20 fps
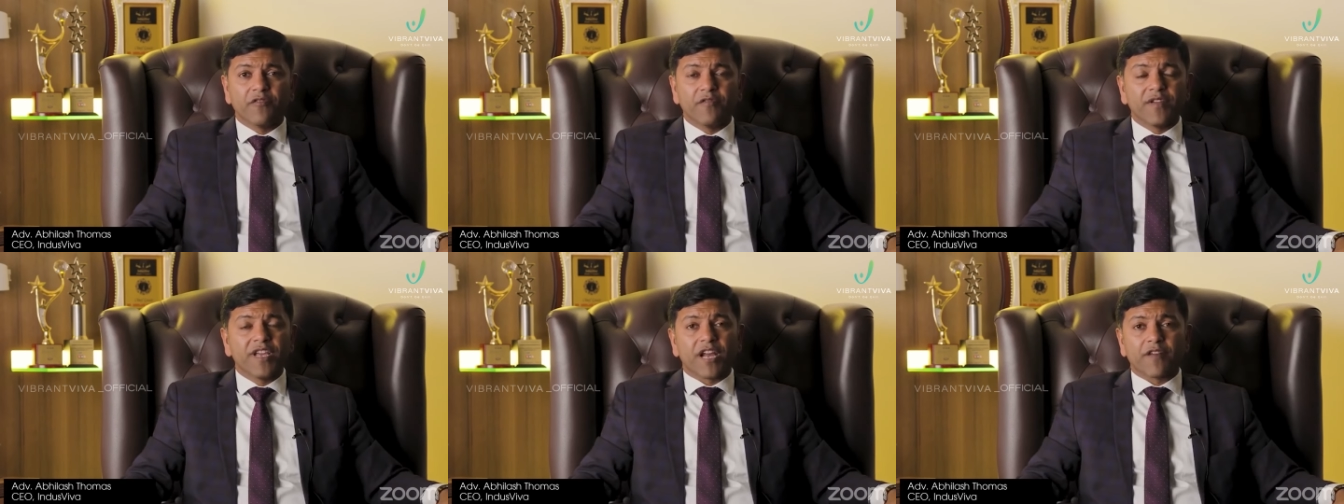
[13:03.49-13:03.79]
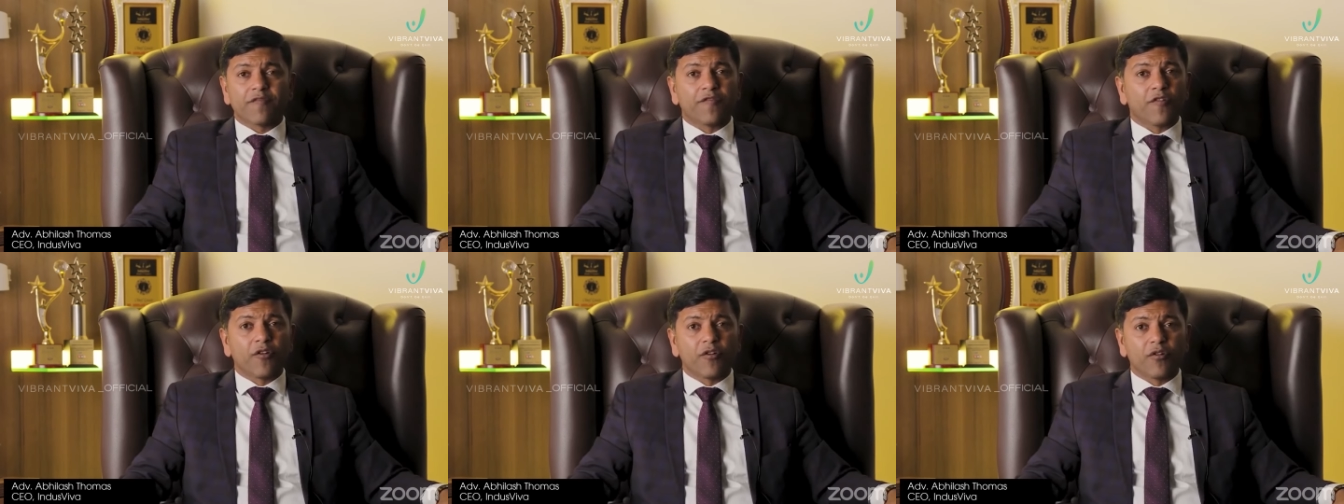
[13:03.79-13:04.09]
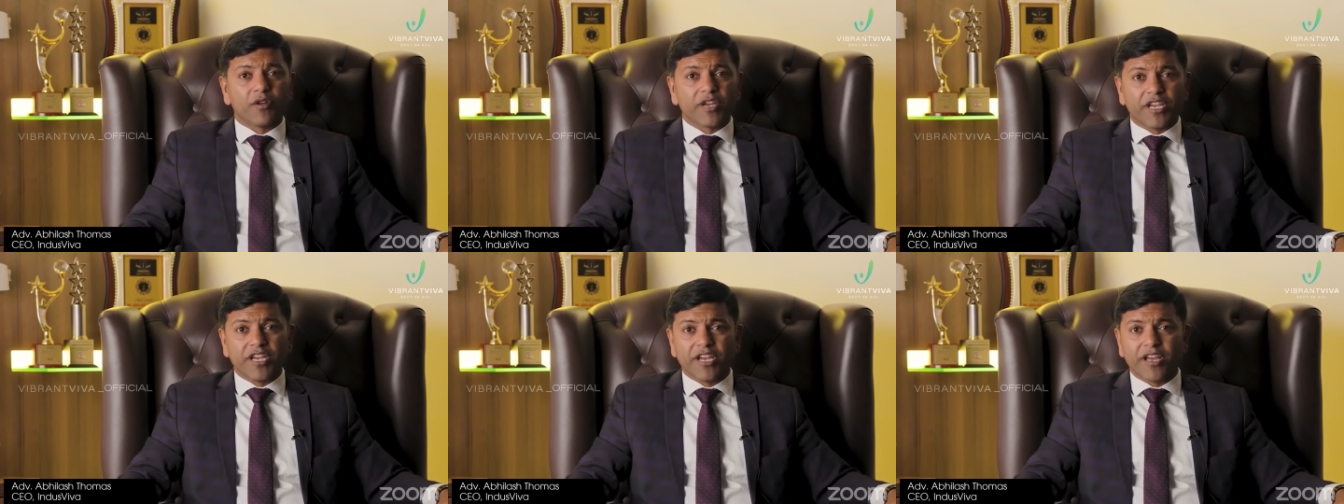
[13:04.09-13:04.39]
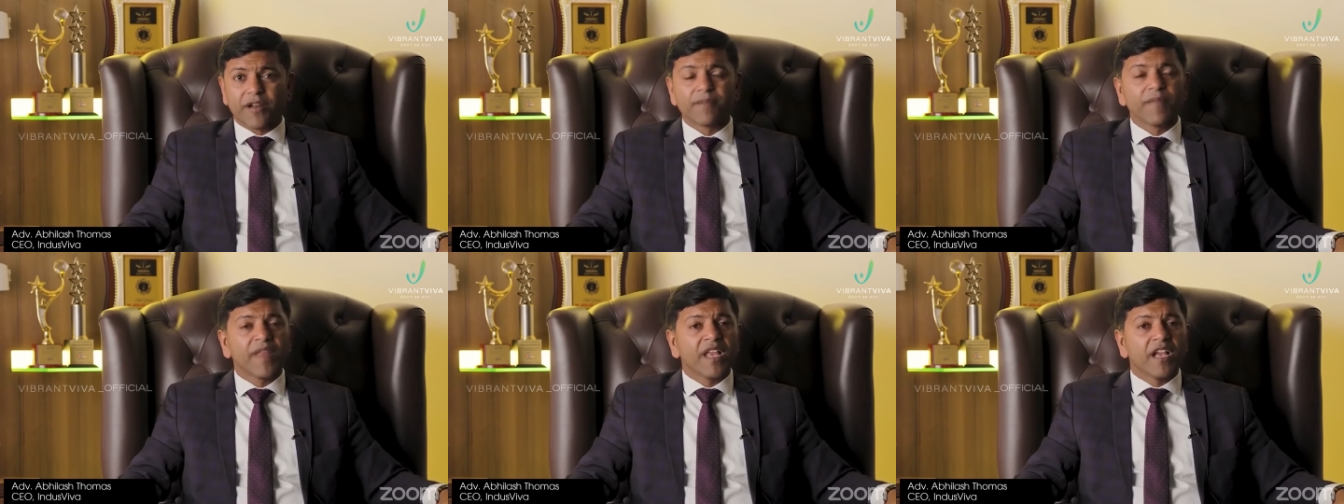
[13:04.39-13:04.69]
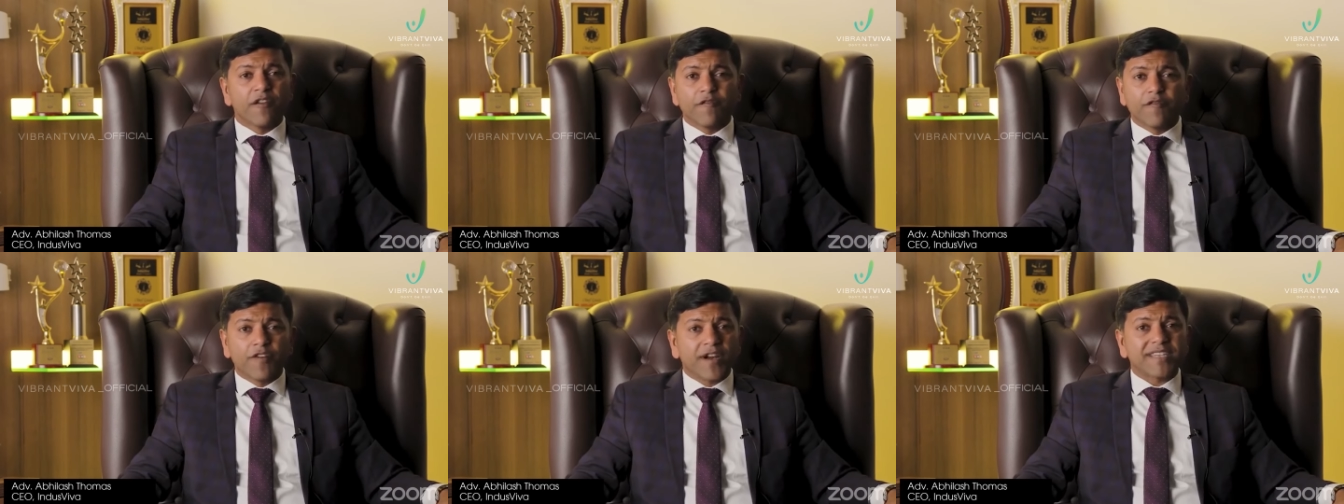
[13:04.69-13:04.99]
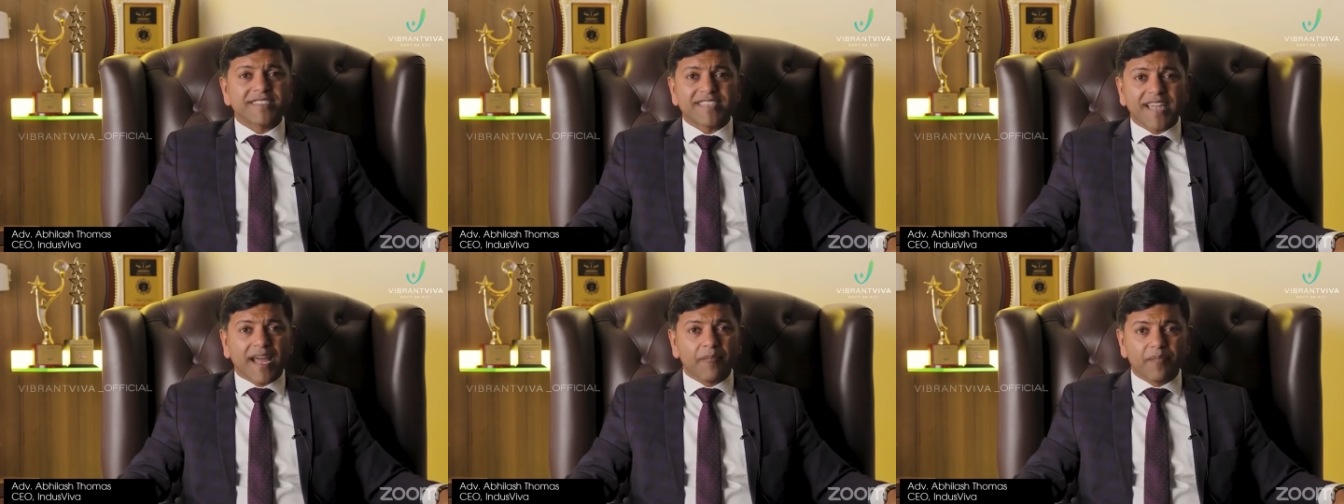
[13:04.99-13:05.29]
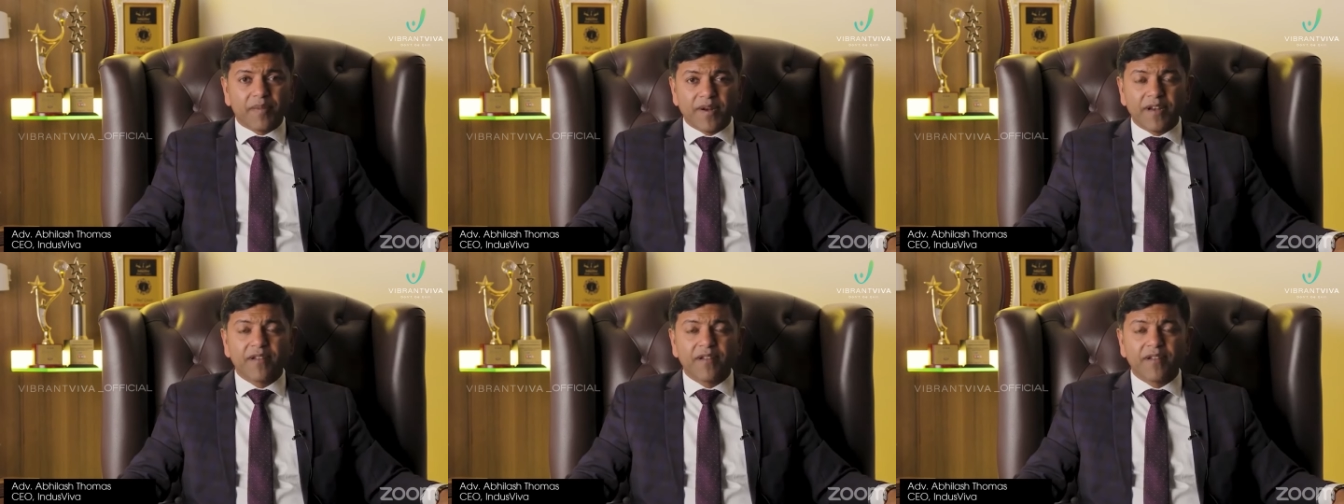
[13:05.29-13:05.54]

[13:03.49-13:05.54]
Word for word: We are following here. For example,